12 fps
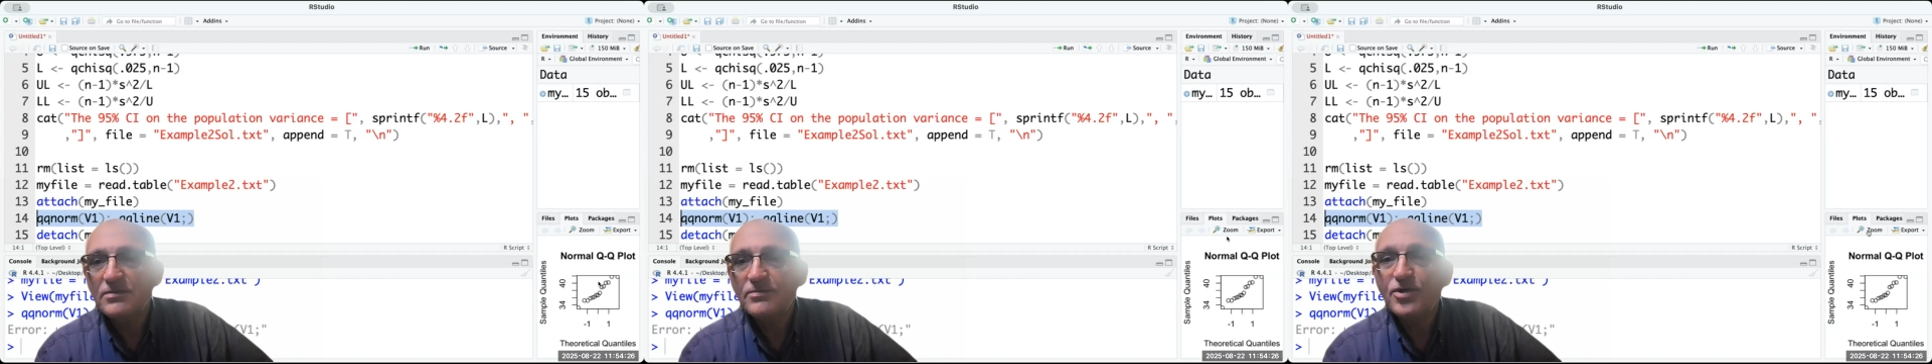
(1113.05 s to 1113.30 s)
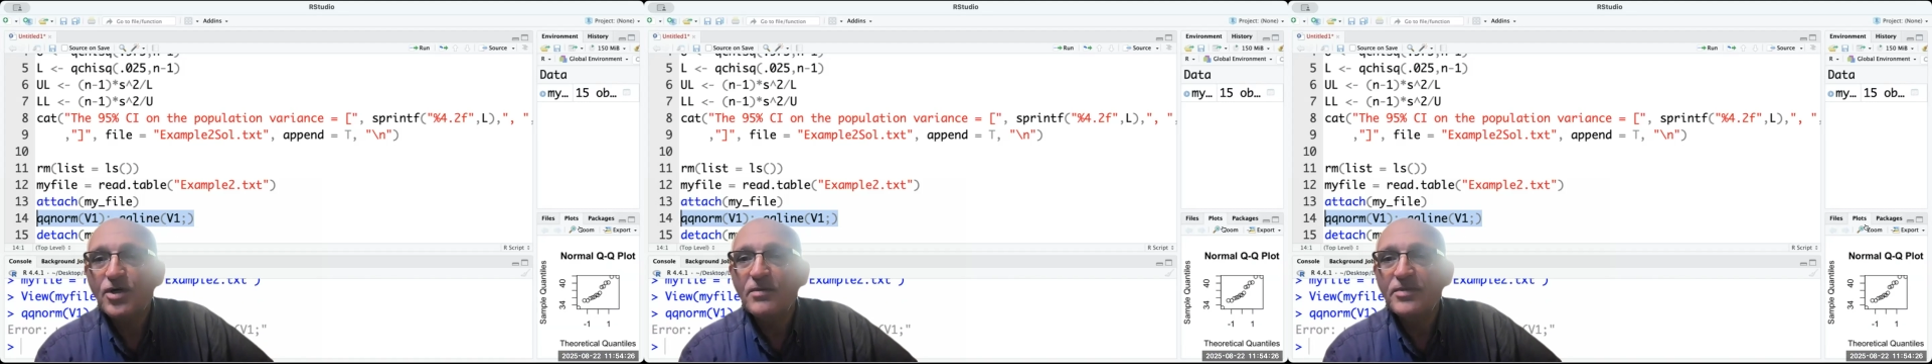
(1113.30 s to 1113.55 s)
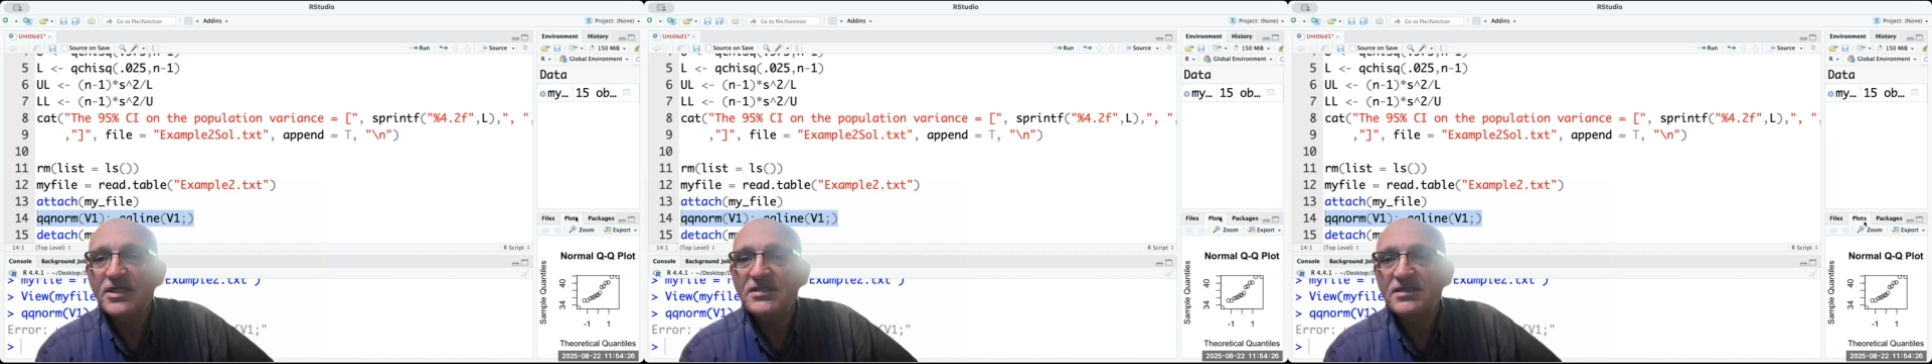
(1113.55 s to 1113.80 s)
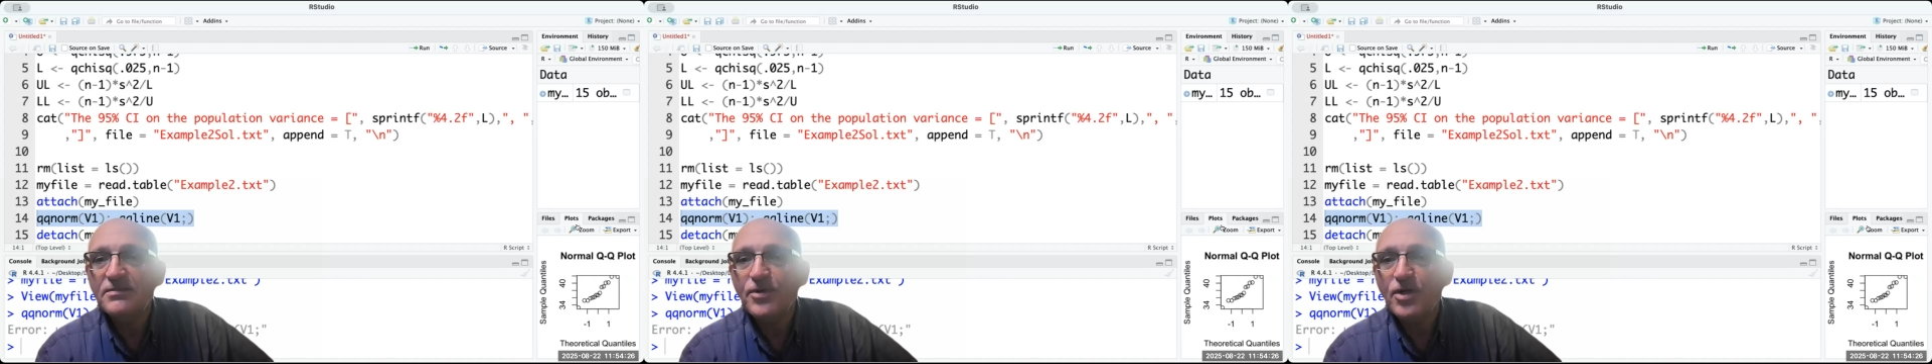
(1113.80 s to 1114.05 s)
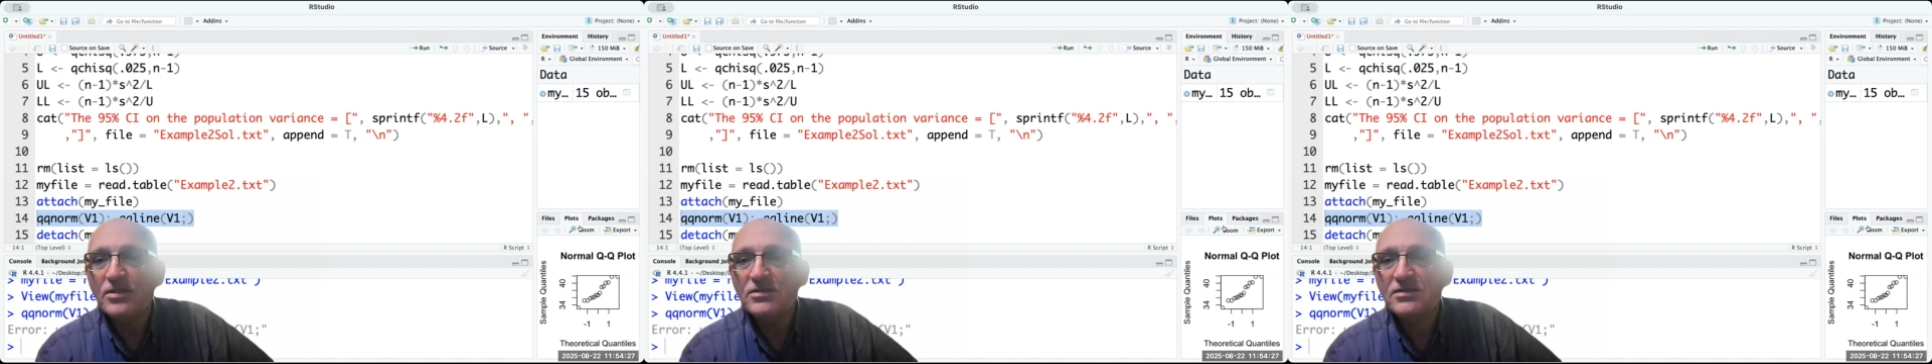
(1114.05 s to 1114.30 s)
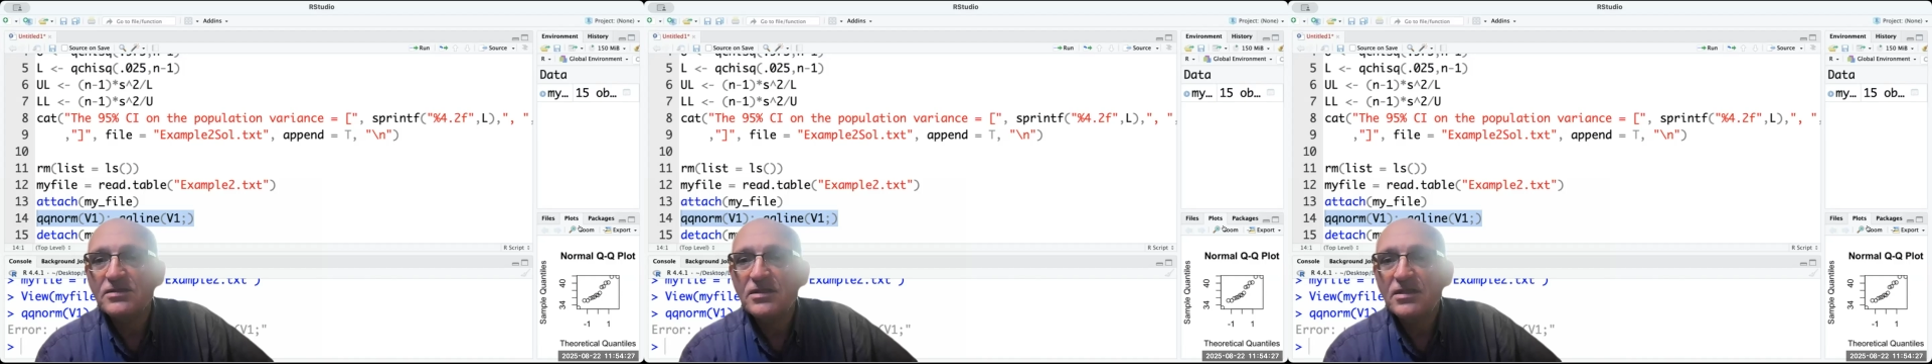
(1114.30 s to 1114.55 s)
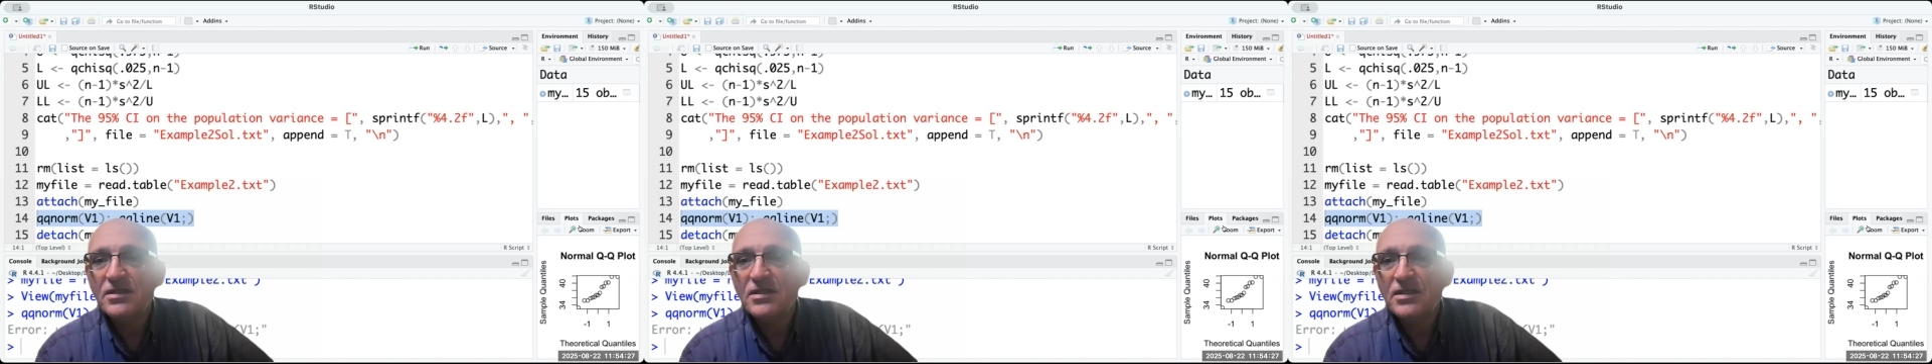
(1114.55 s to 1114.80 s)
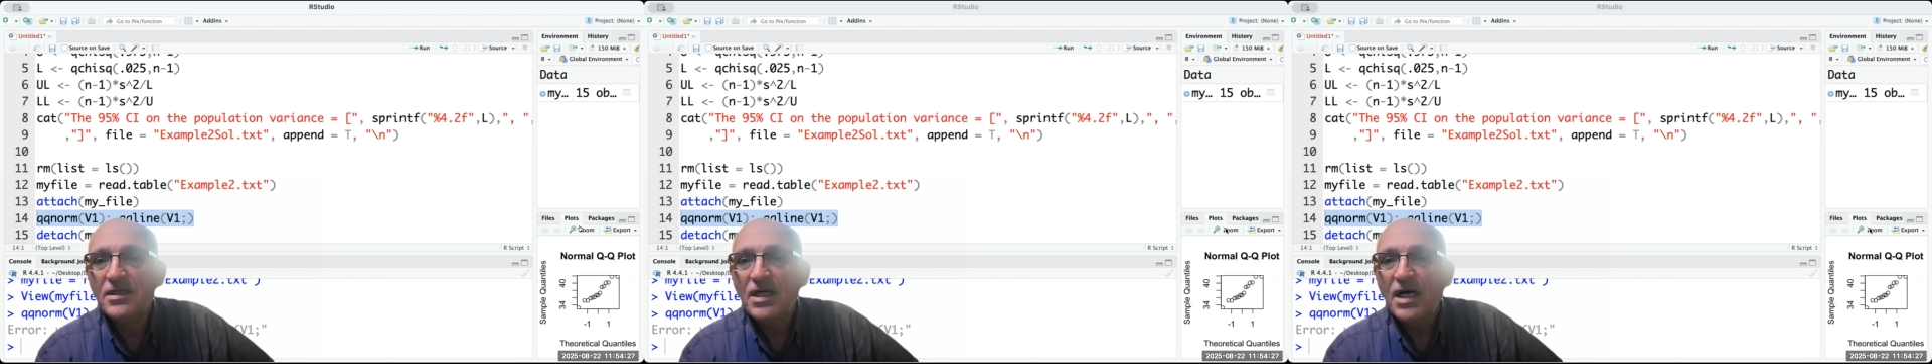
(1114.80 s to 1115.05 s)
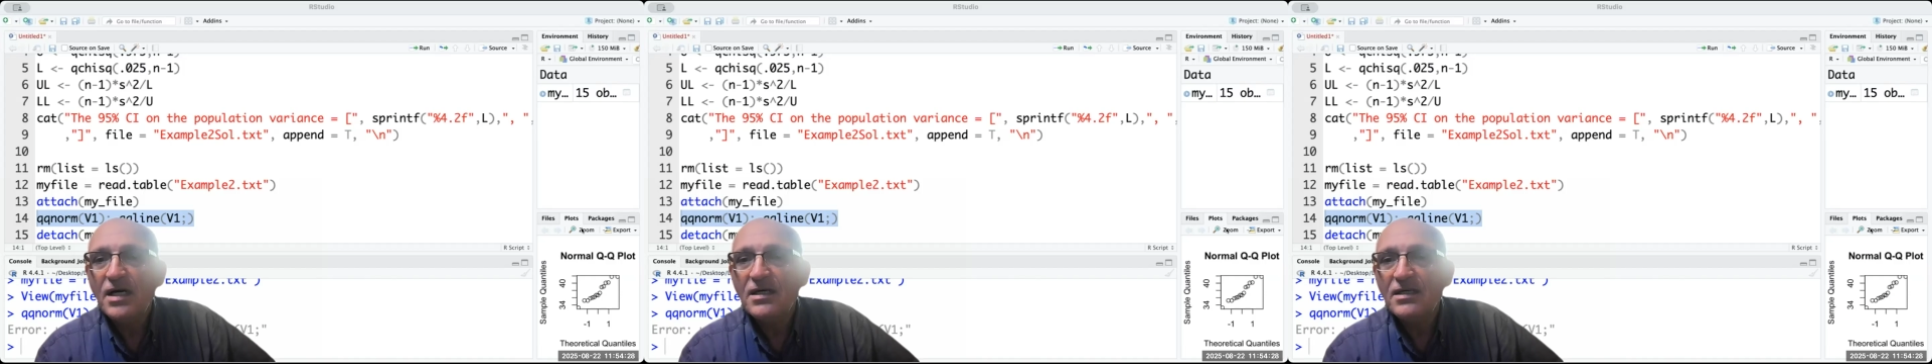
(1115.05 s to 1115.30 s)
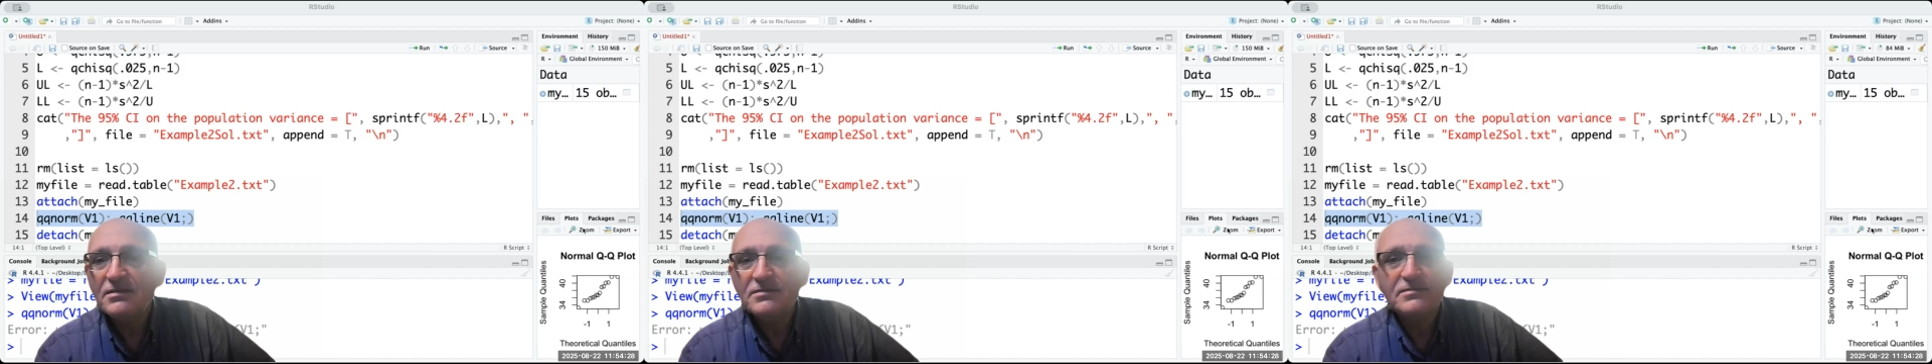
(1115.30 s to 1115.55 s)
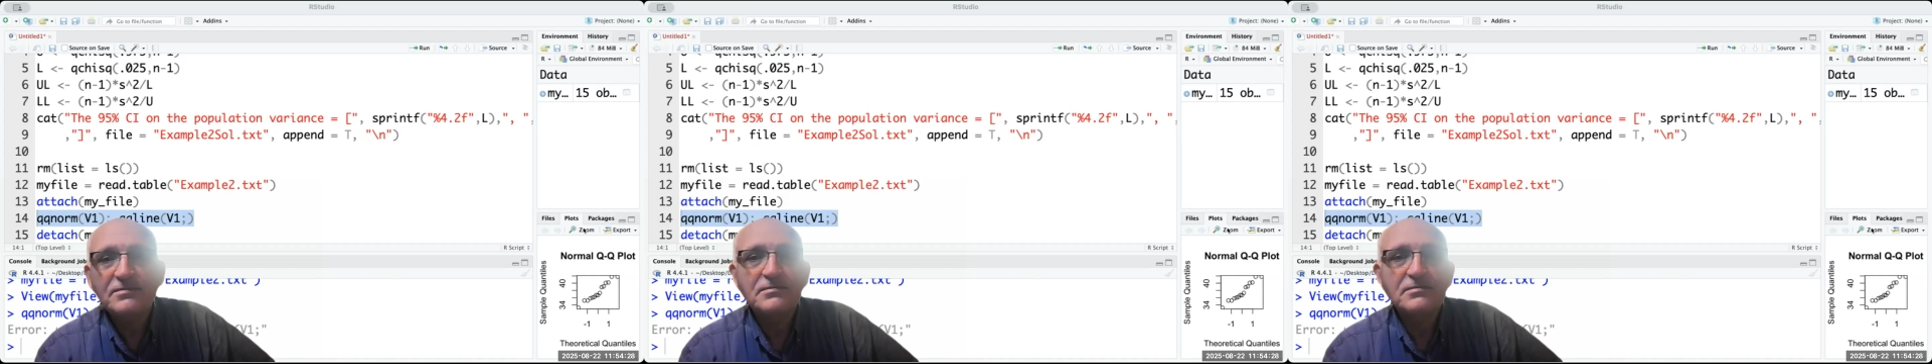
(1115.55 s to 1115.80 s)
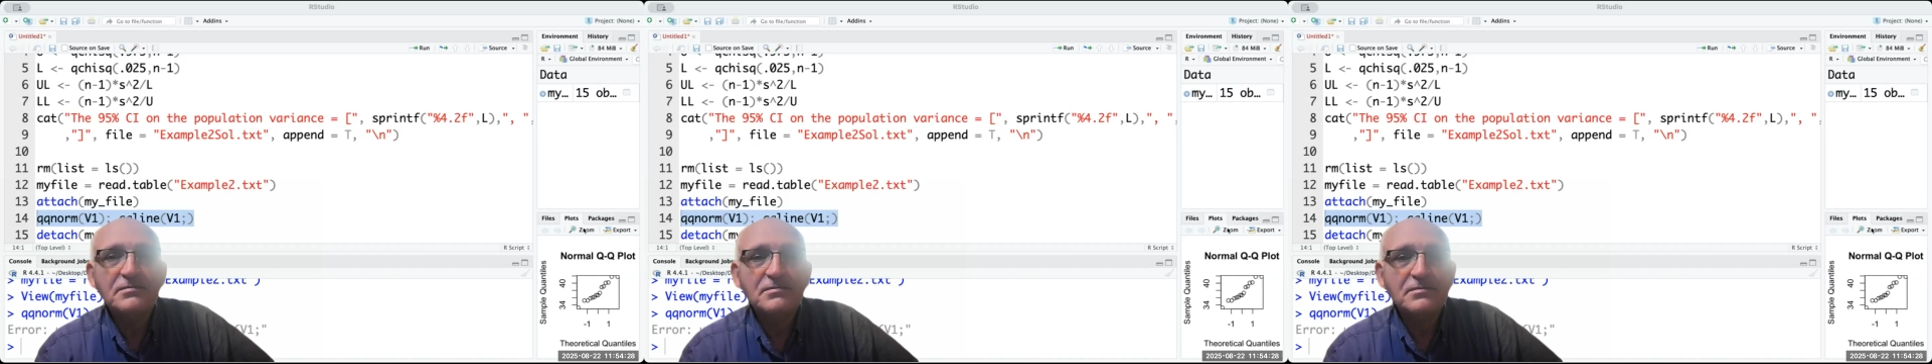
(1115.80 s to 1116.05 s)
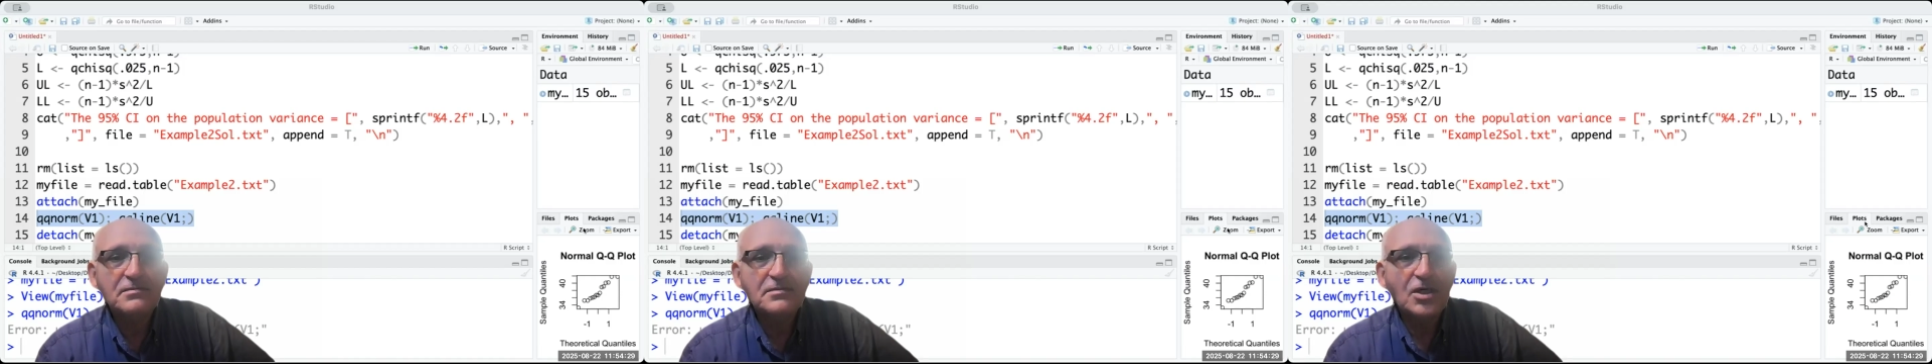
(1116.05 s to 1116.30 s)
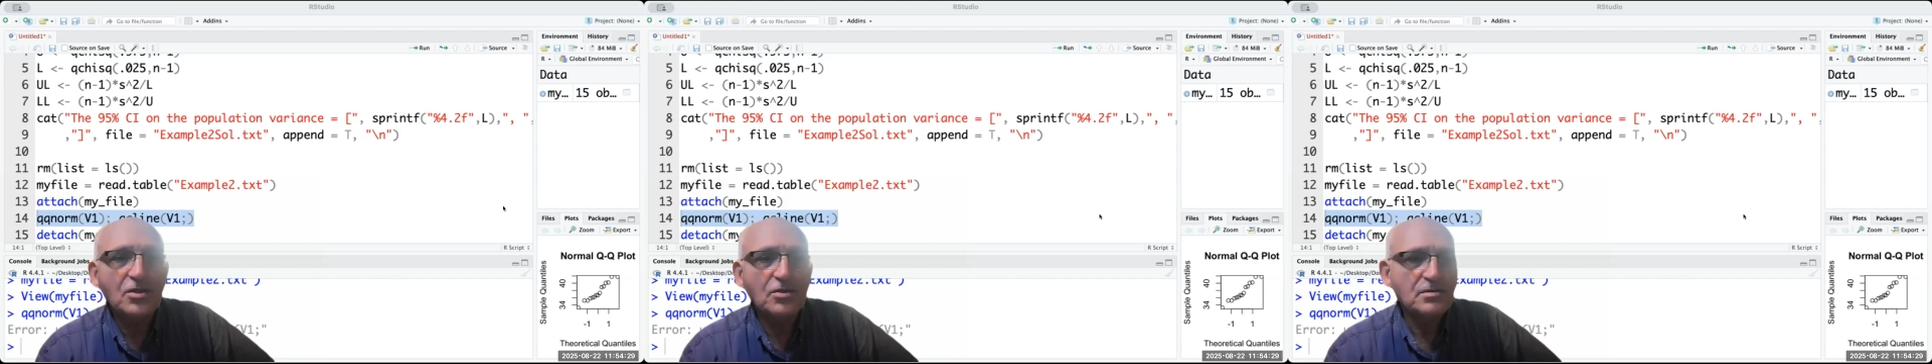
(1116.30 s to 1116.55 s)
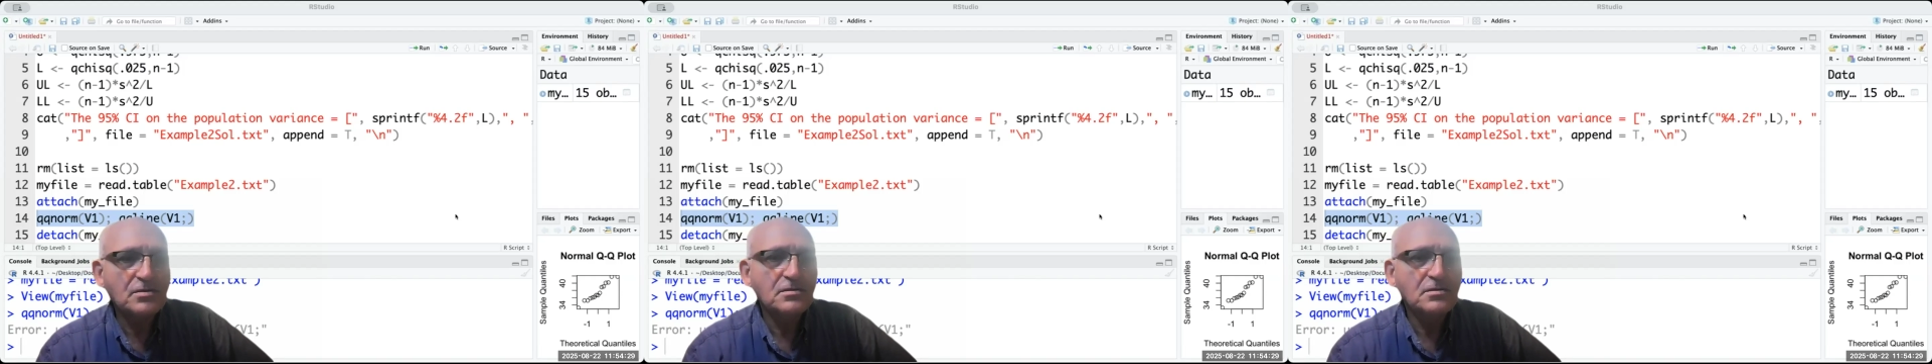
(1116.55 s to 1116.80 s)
probability plot? Uh oh,